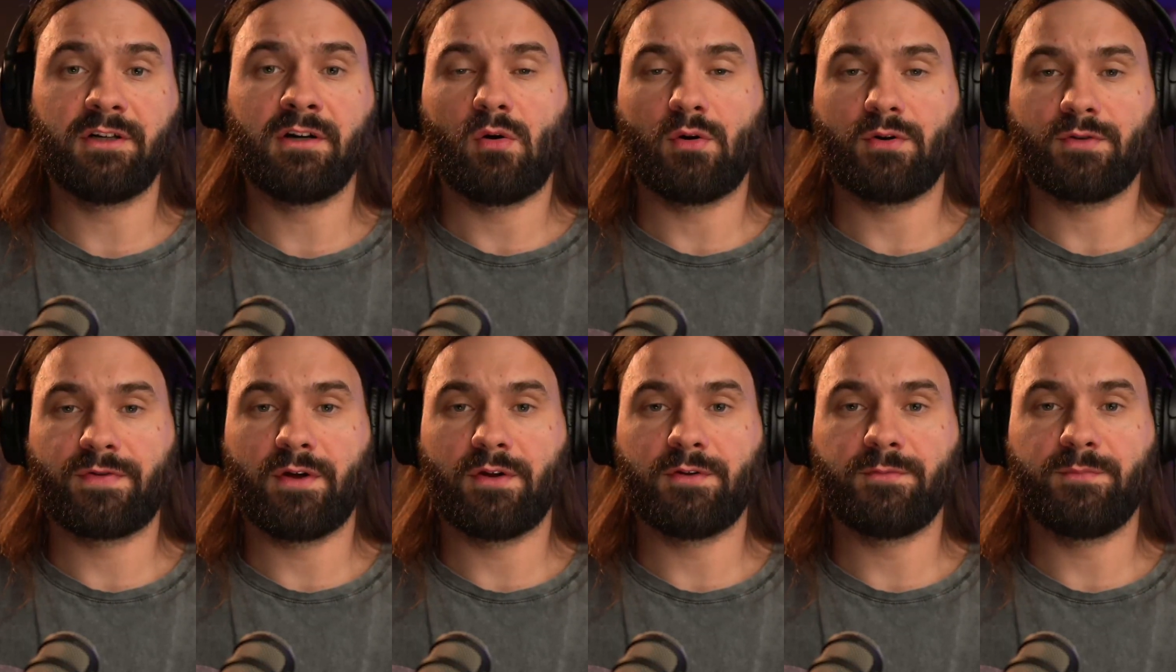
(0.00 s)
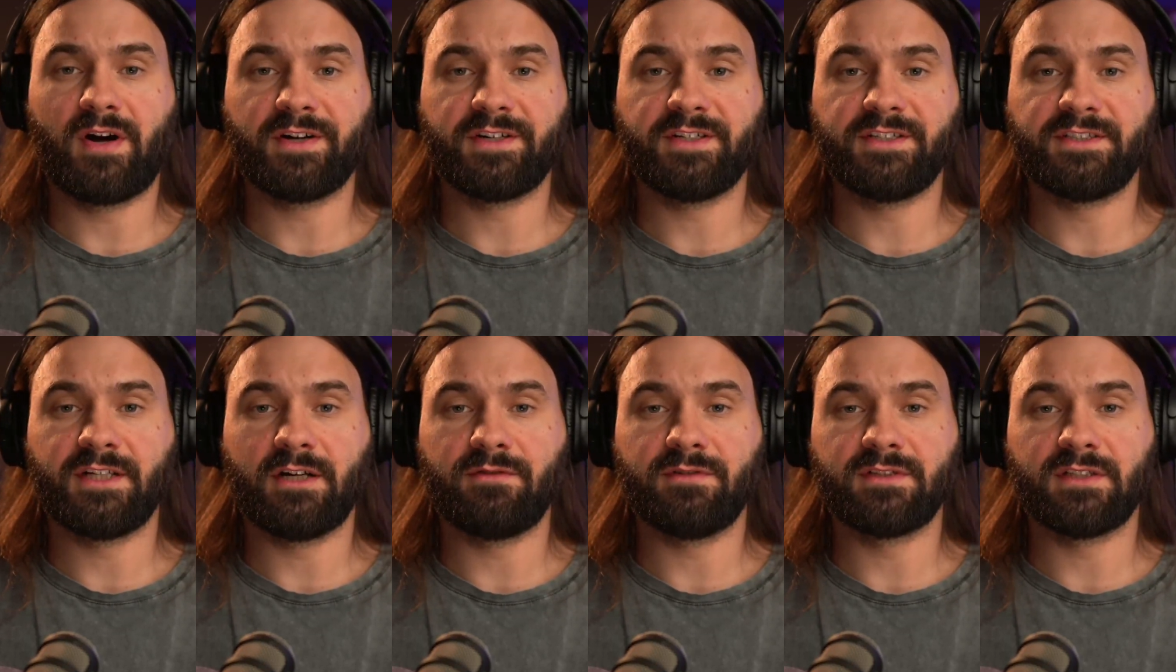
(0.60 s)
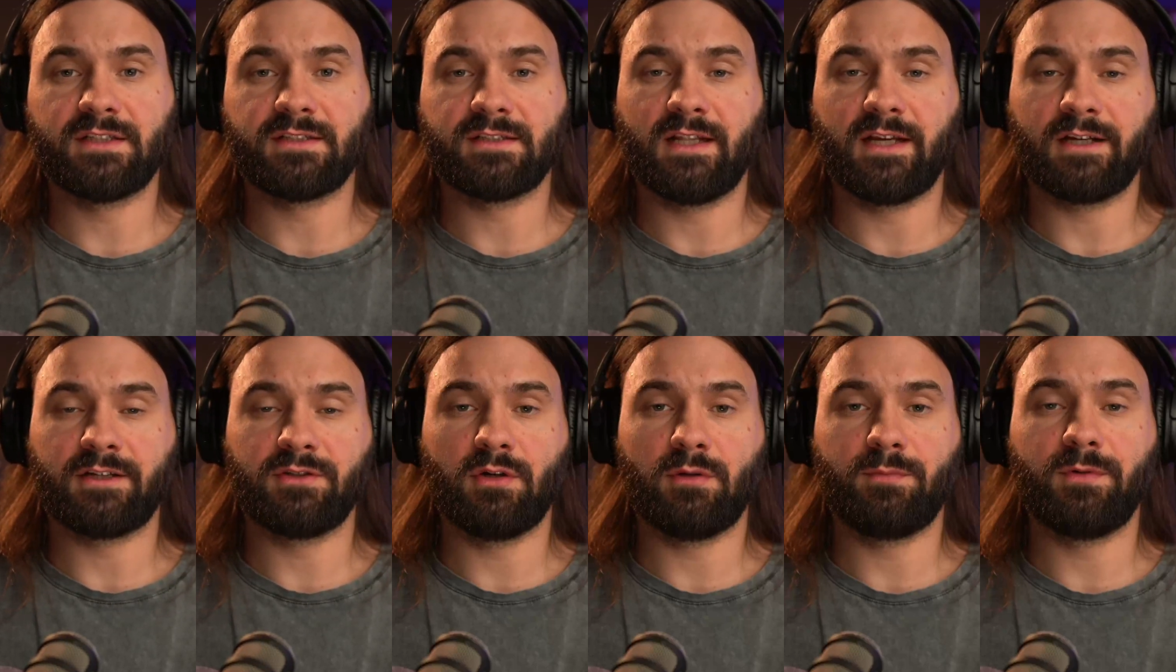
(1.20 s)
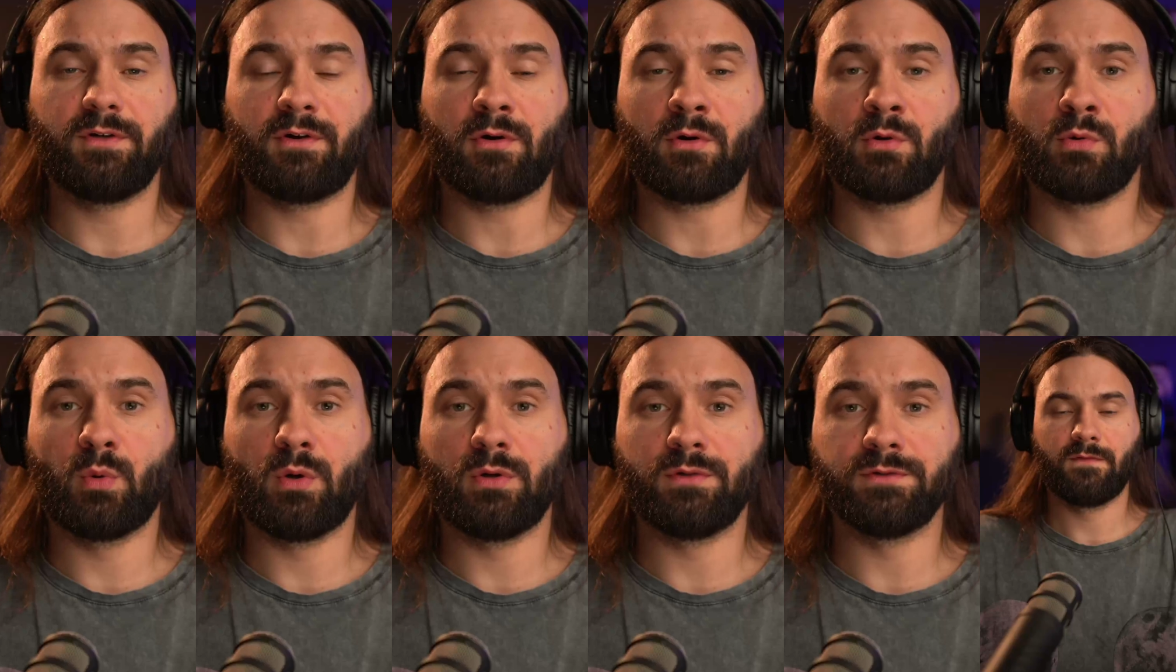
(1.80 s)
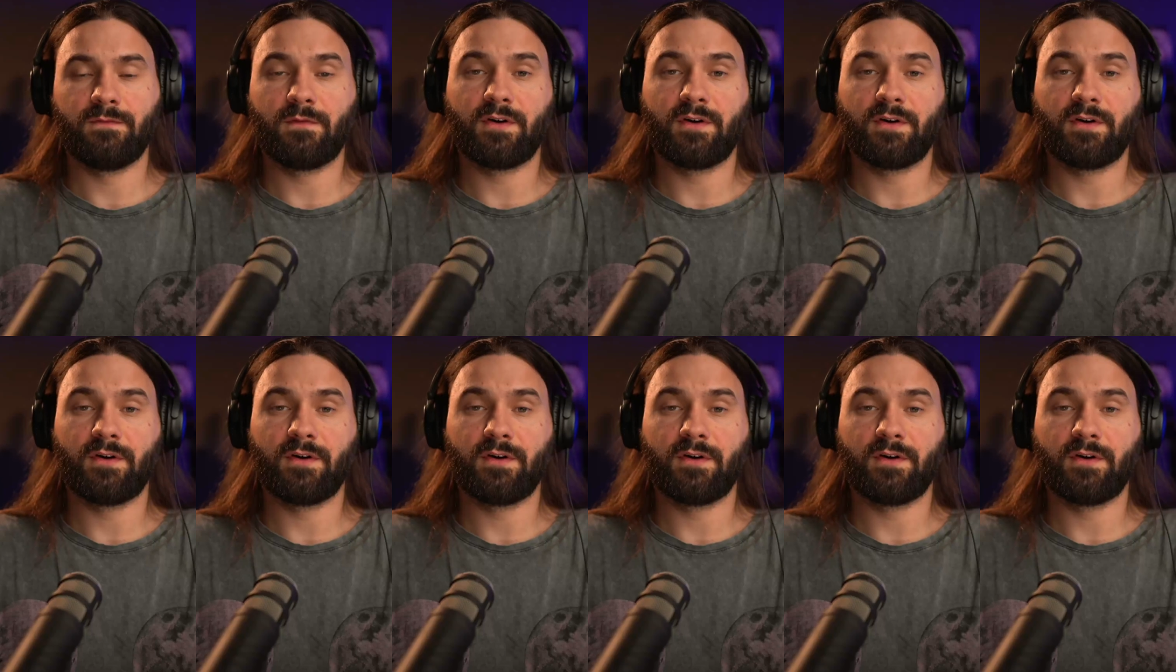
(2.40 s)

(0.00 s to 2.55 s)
or third-party services like Doppler or Vault.